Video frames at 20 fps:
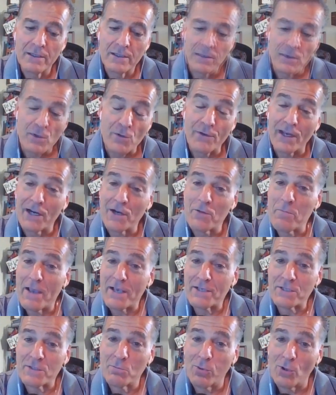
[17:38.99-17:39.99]
You got an
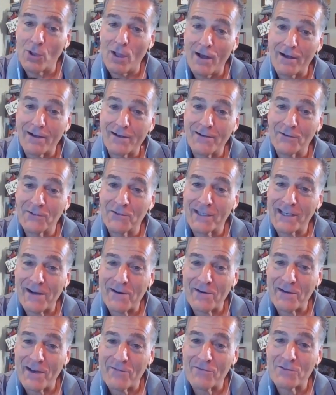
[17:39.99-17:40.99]
amazing blog called The
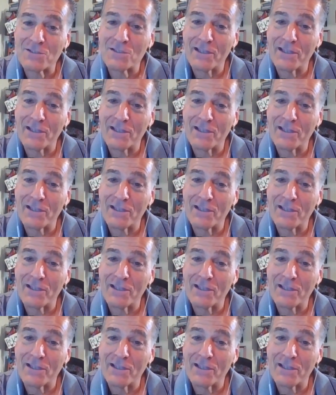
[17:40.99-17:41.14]
Caregiver's